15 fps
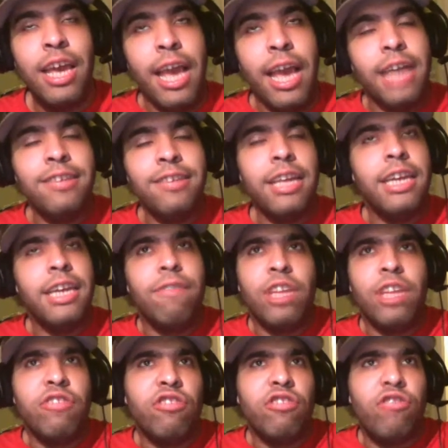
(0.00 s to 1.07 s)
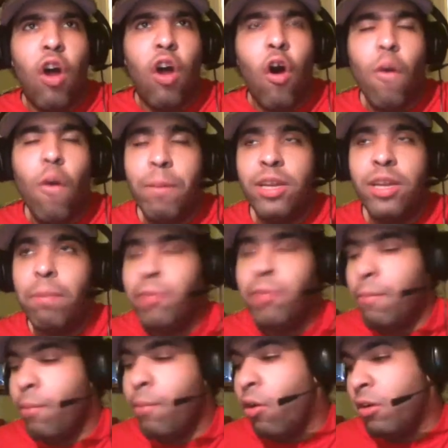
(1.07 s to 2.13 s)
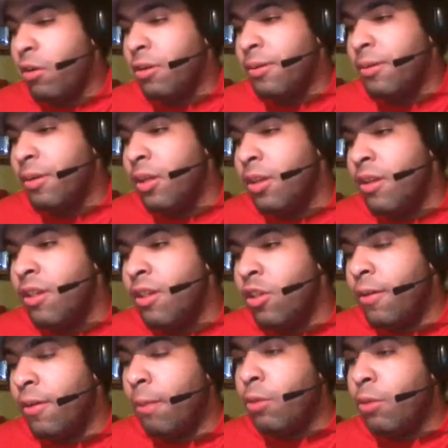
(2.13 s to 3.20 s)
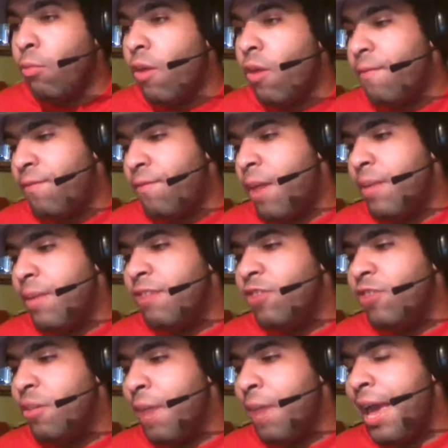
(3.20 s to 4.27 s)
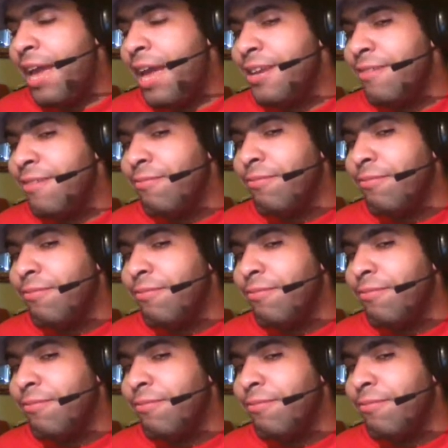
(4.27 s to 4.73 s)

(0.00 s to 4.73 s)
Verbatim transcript: It's like if they just open up the book, look up the word feminism, and